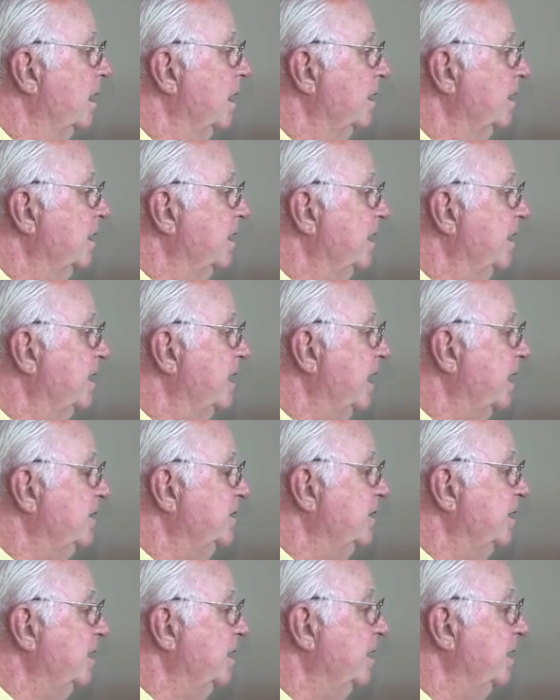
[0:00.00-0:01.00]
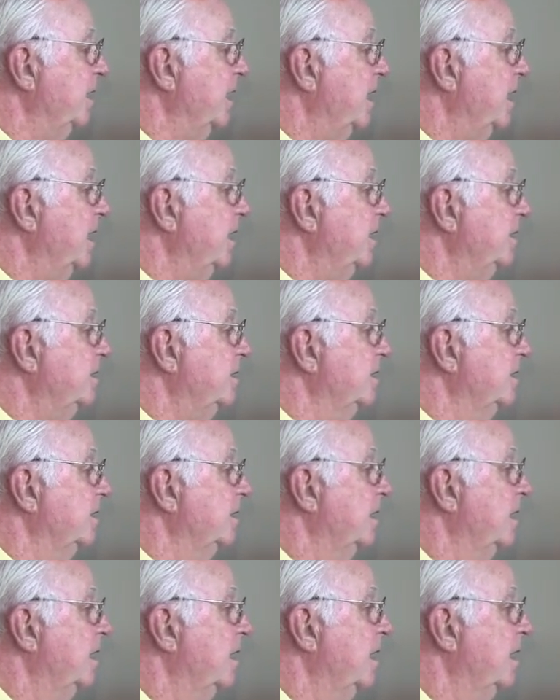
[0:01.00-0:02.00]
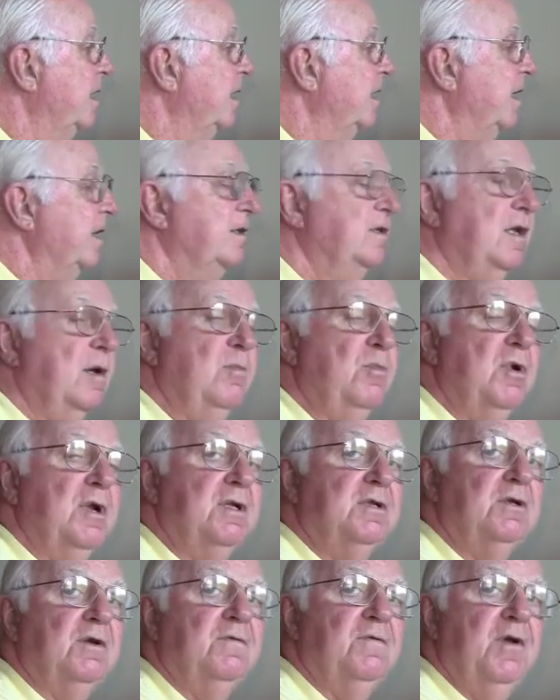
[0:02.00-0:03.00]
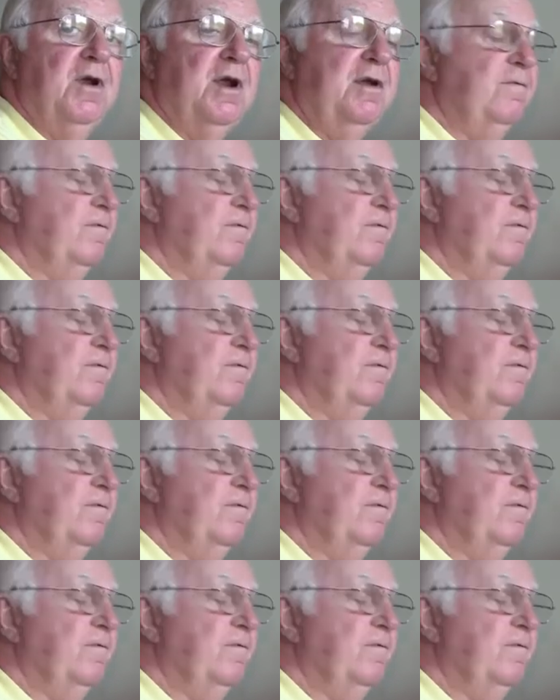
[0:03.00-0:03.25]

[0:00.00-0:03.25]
The deduction is that submarines are very